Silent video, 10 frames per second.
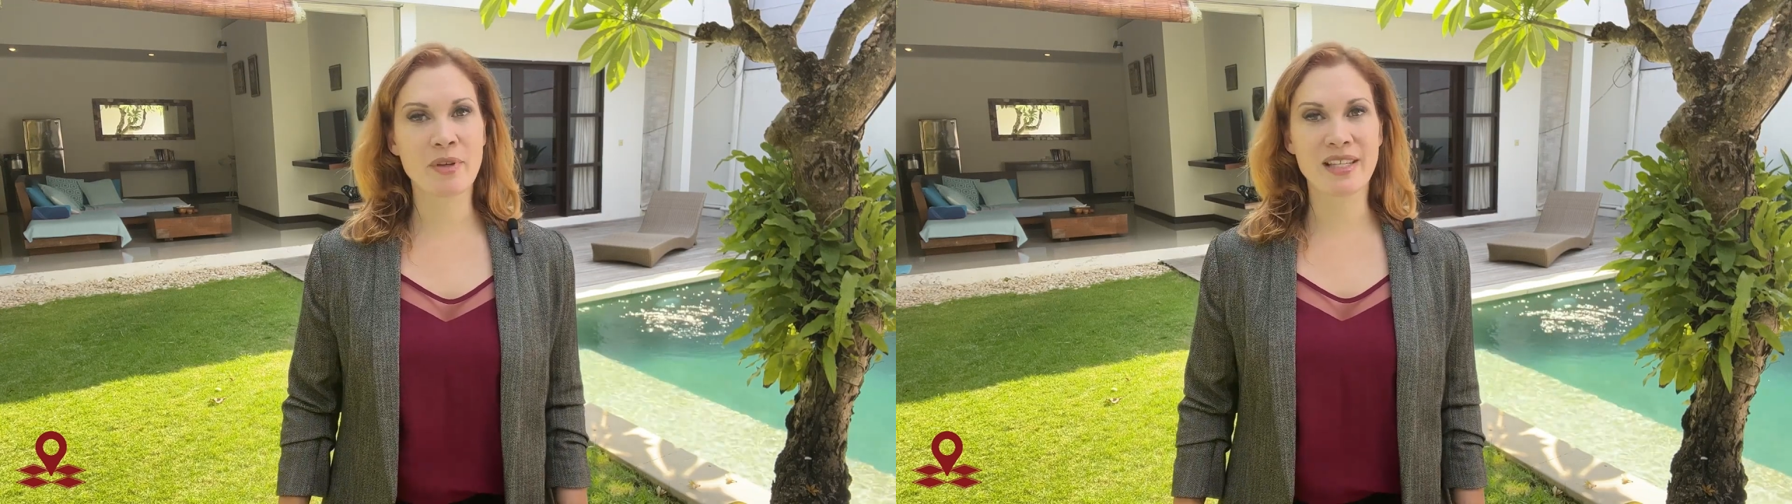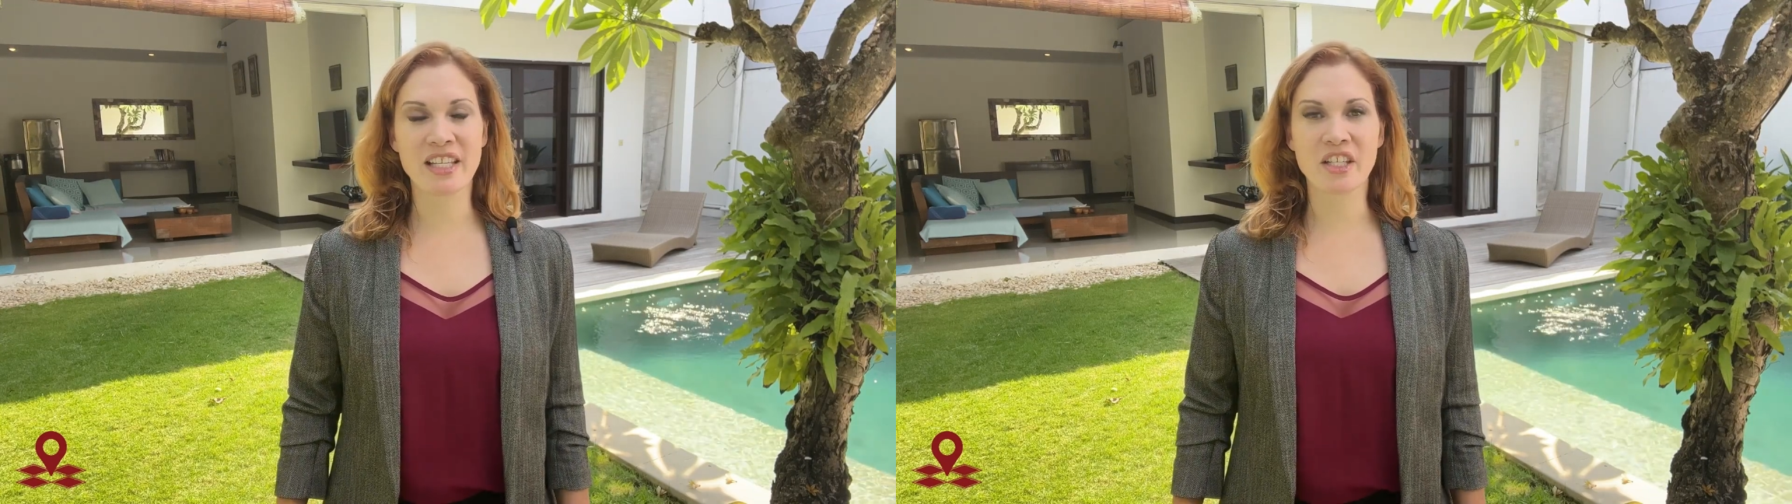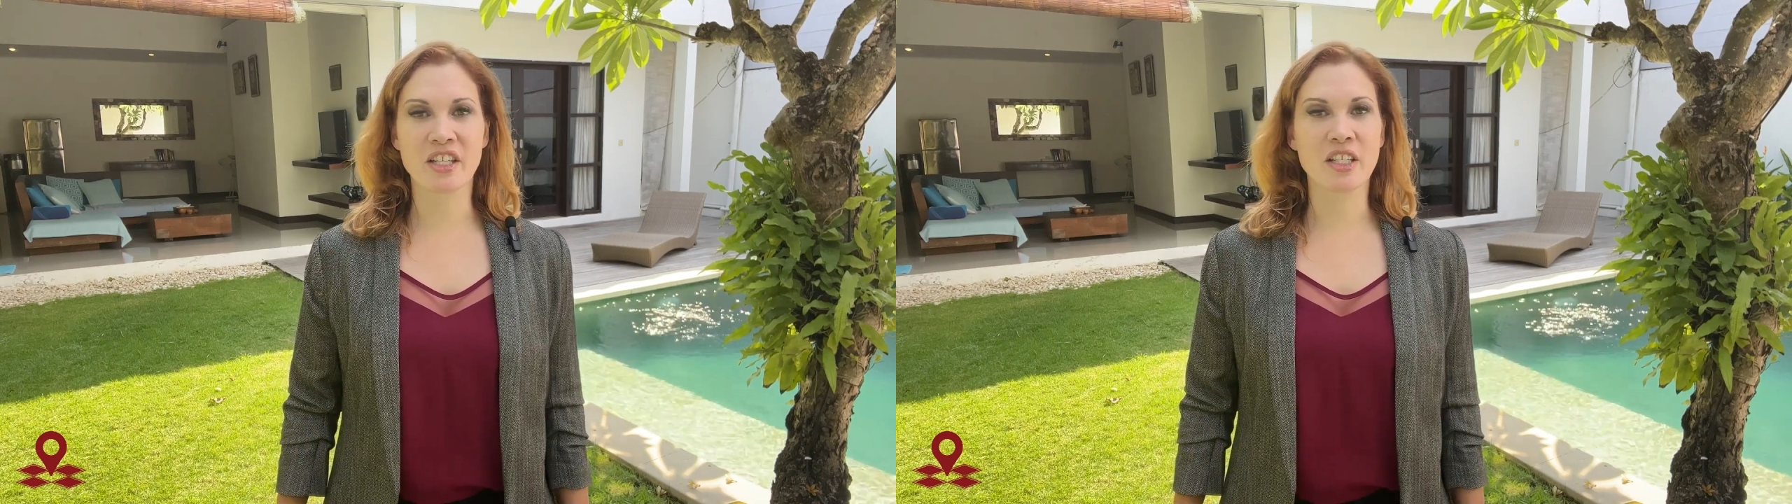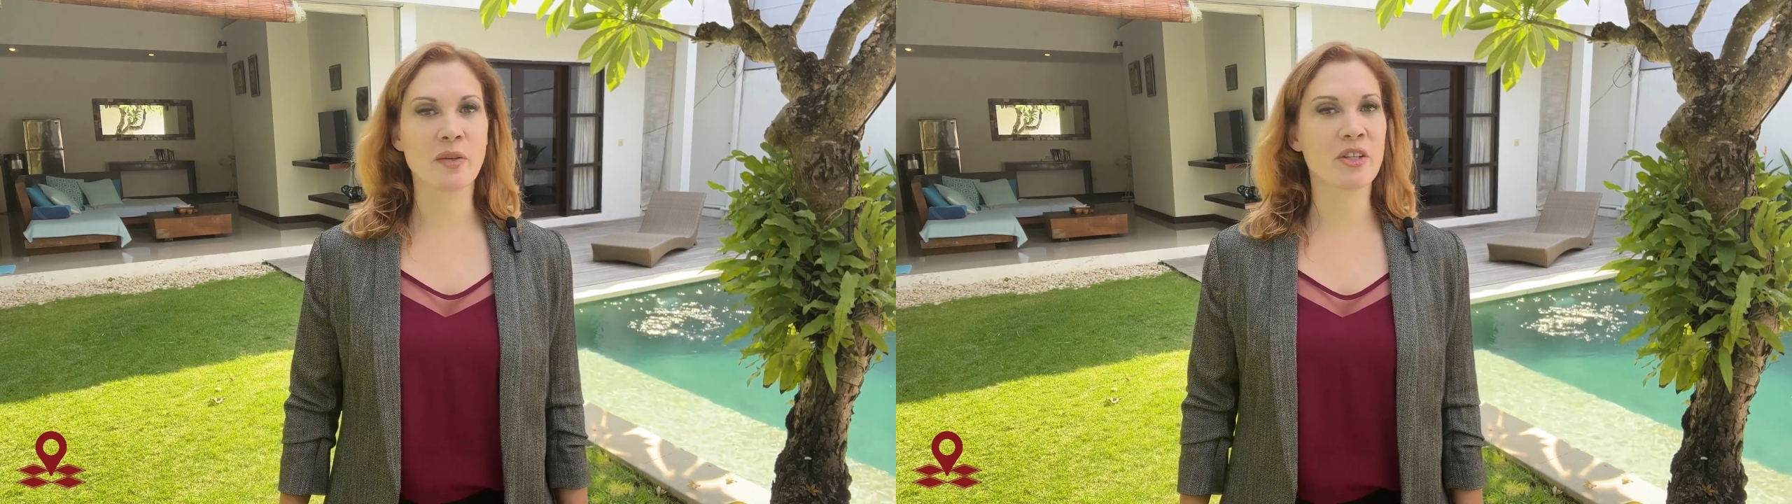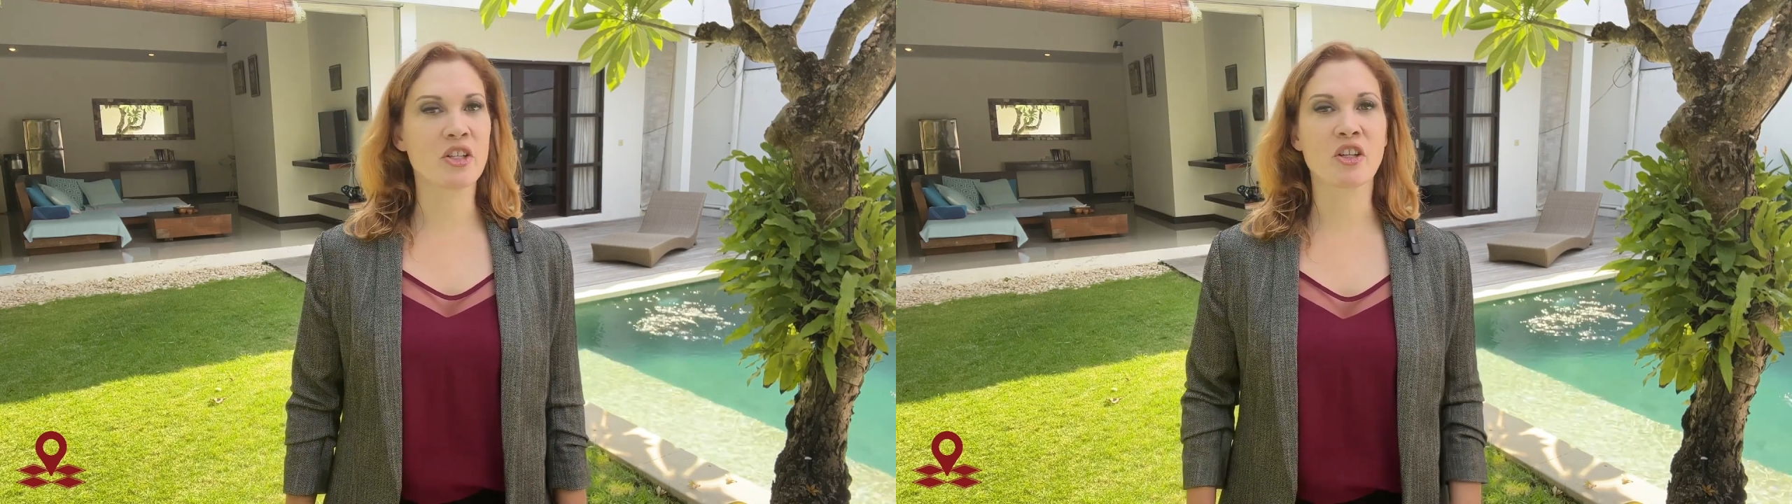precision
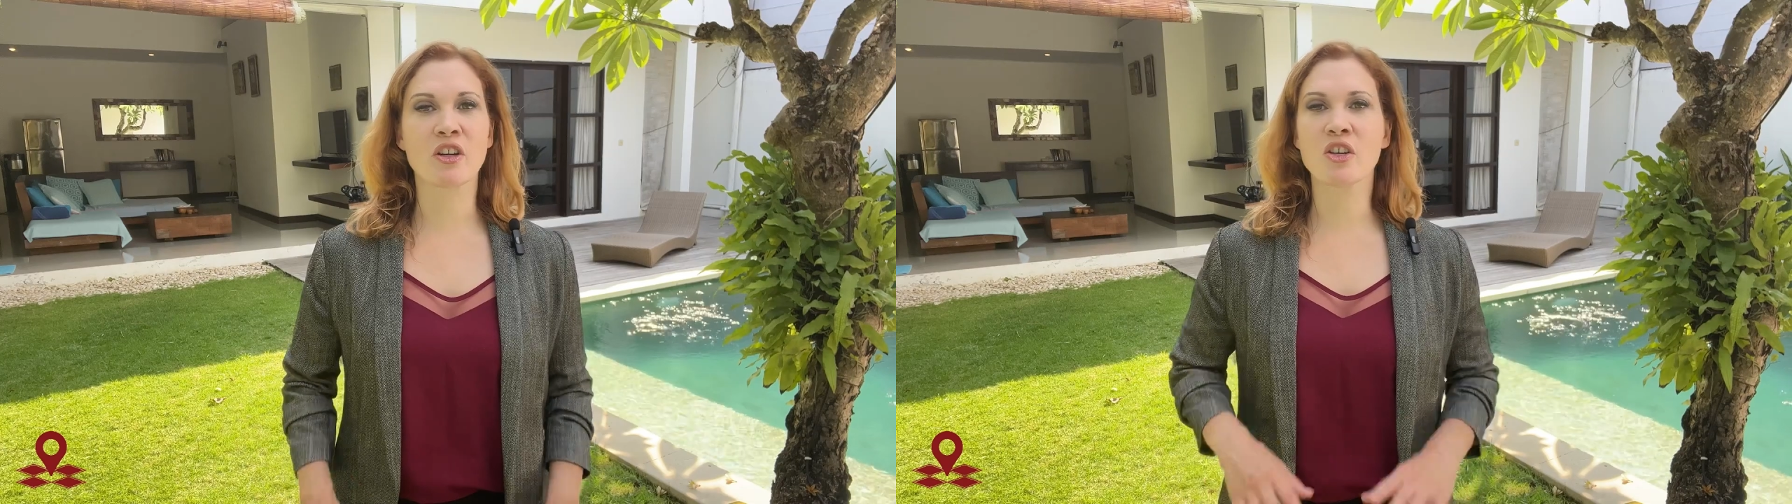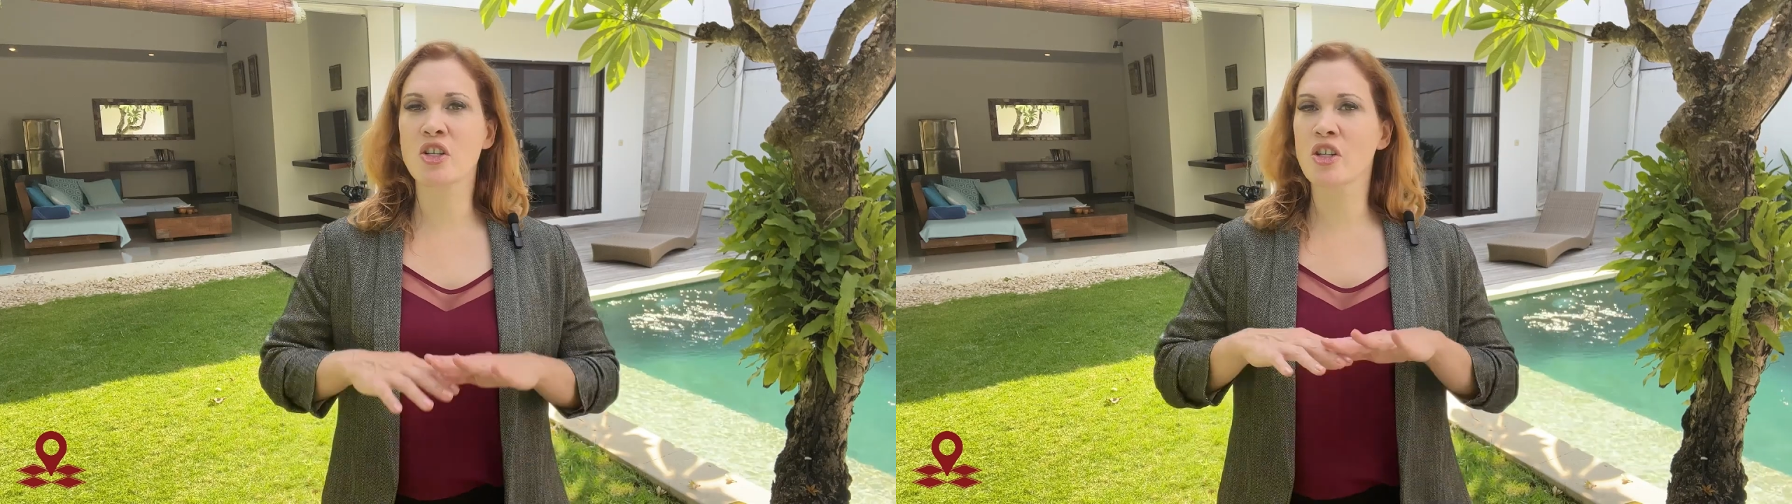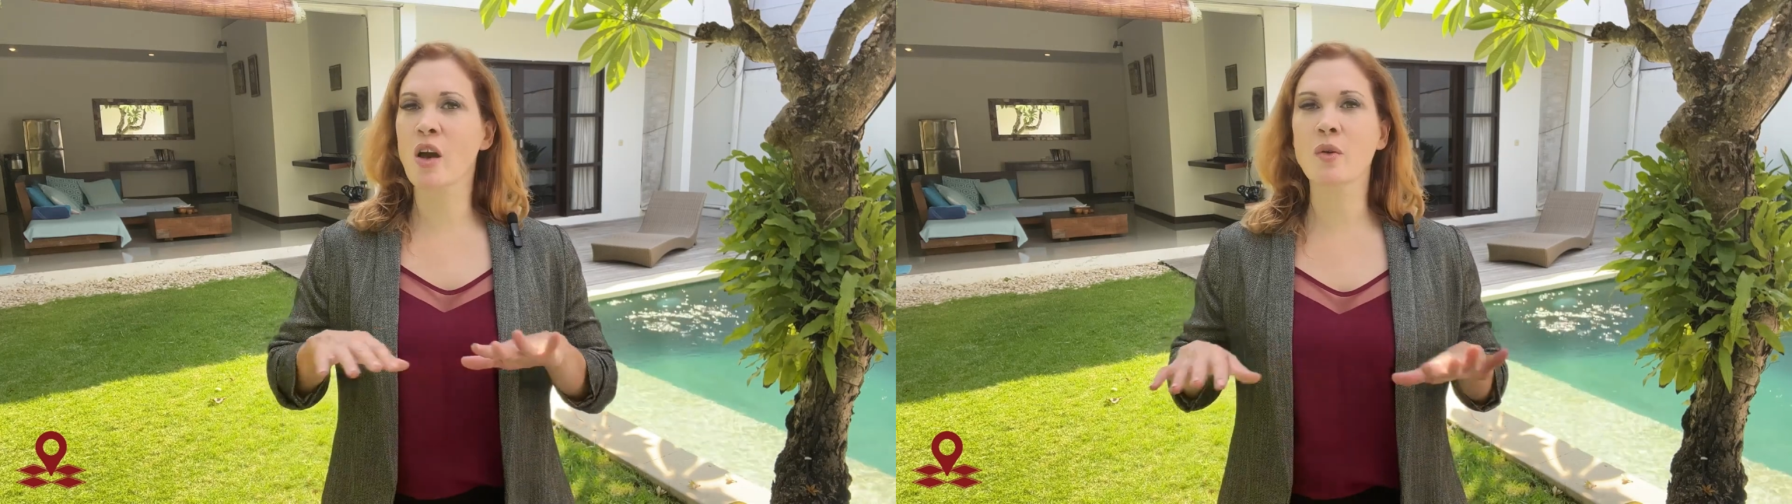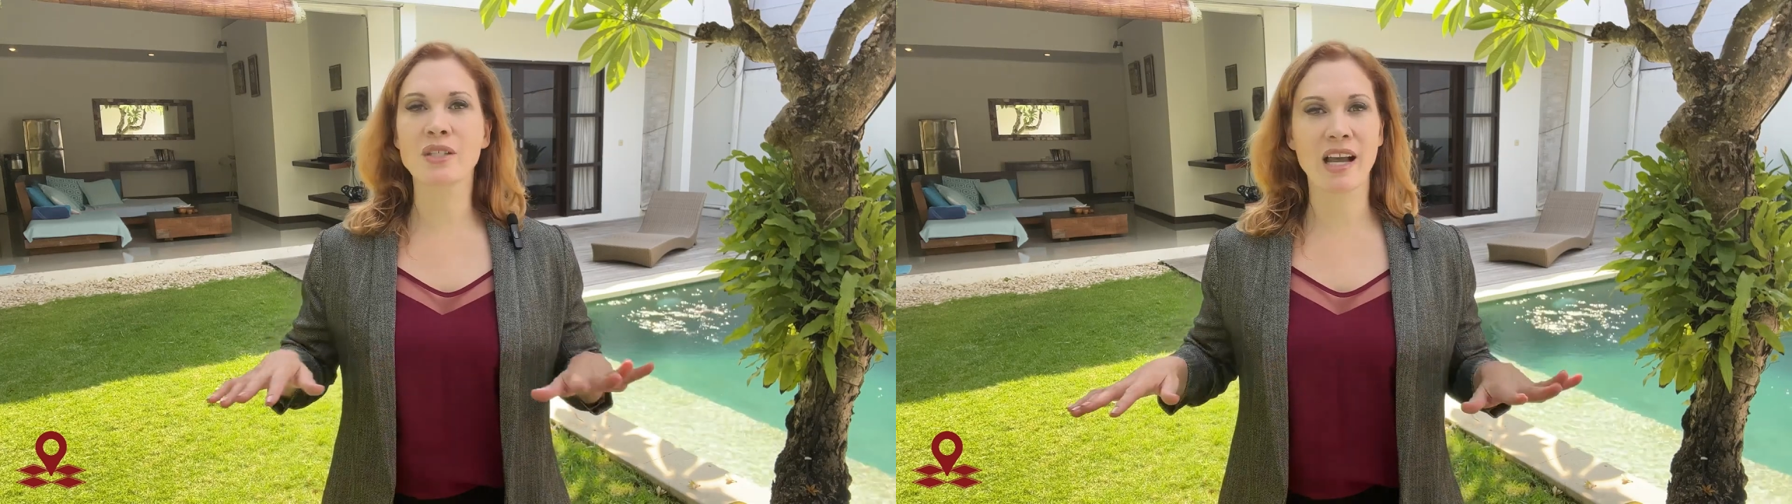to ensure no